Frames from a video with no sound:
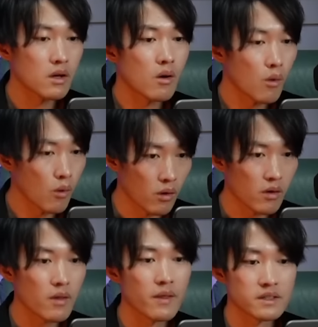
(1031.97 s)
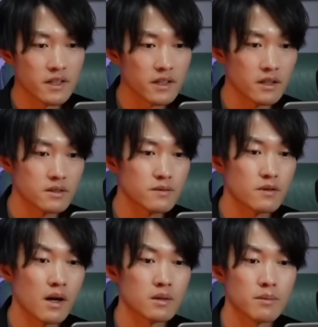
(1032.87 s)
or the Sea Kings who
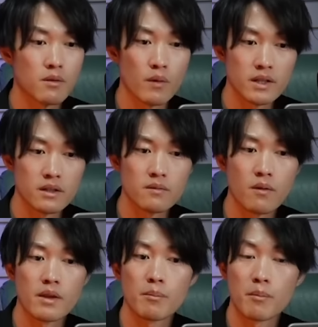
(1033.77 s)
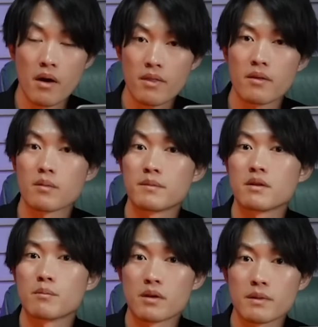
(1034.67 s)
had been waiting for the birth of the
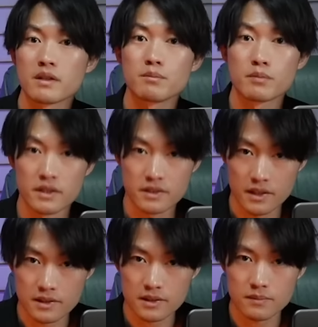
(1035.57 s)
Mermaid Princess.